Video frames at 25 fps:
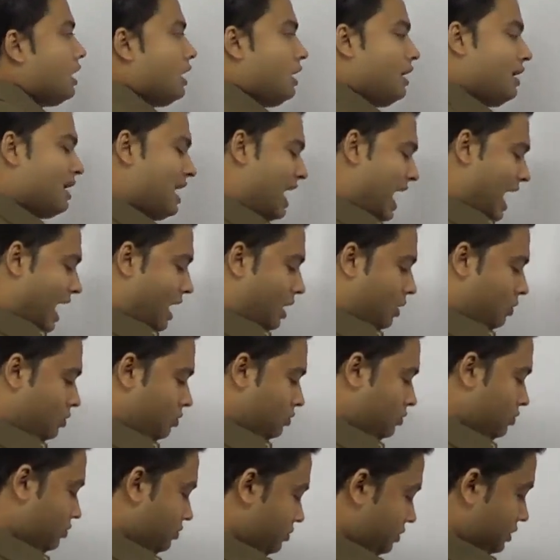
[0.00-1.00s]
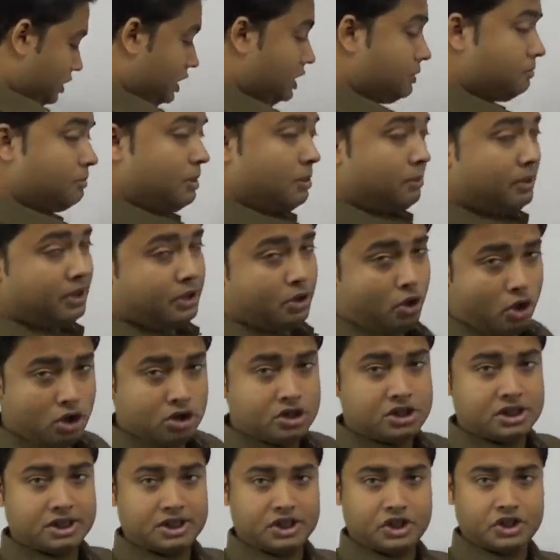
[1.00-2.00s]
Now, it may be
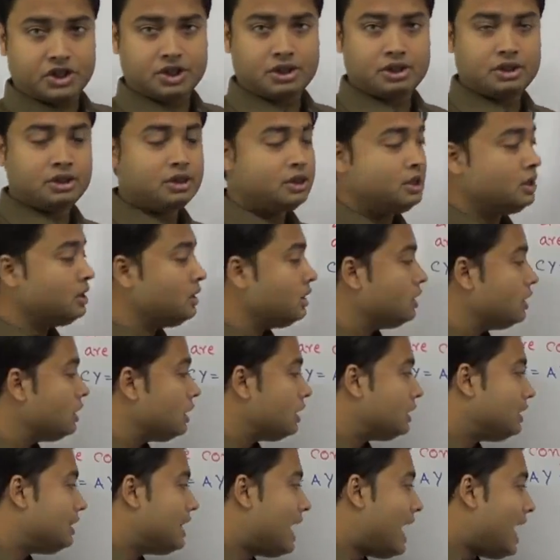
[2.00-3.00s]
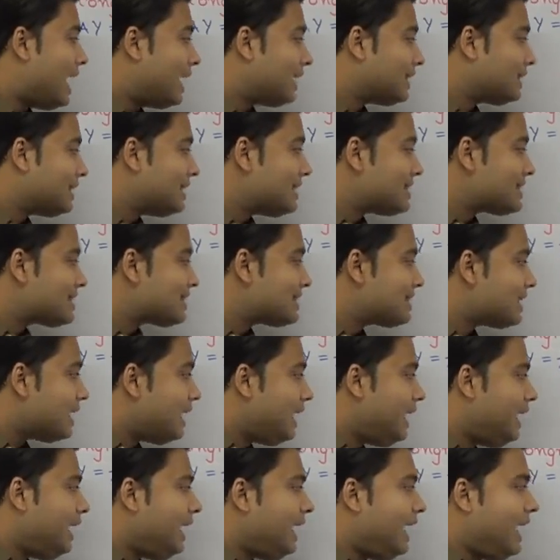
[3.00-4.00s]
noted that the
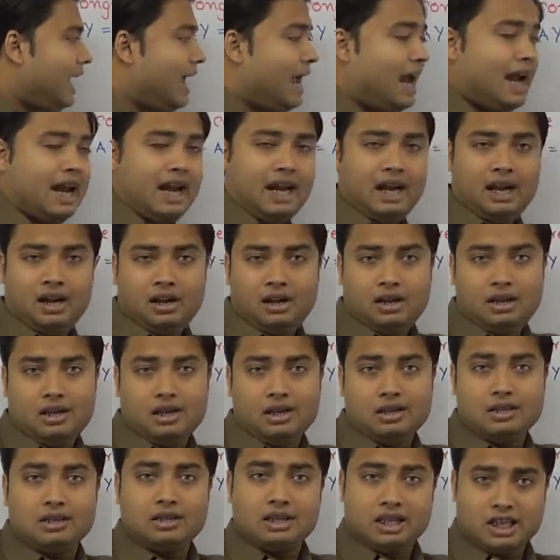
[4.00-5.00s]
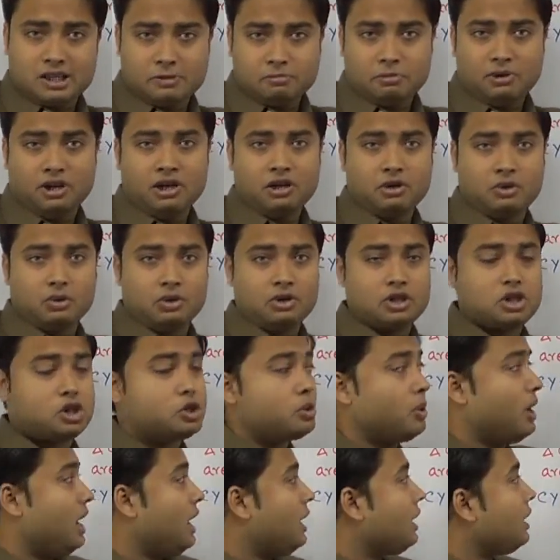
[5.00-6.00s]
CA in this particular
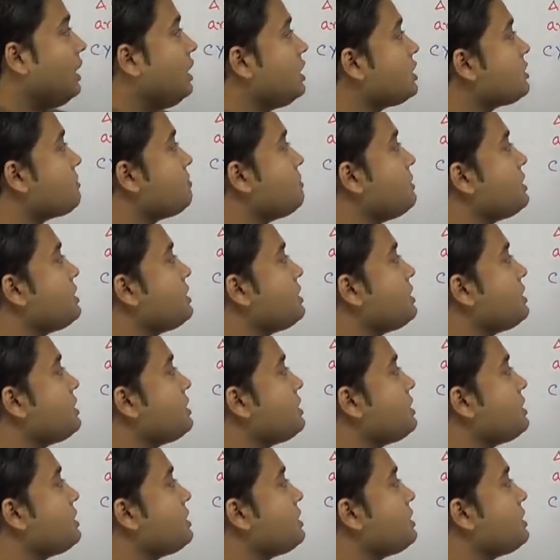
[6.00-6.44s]
triangle is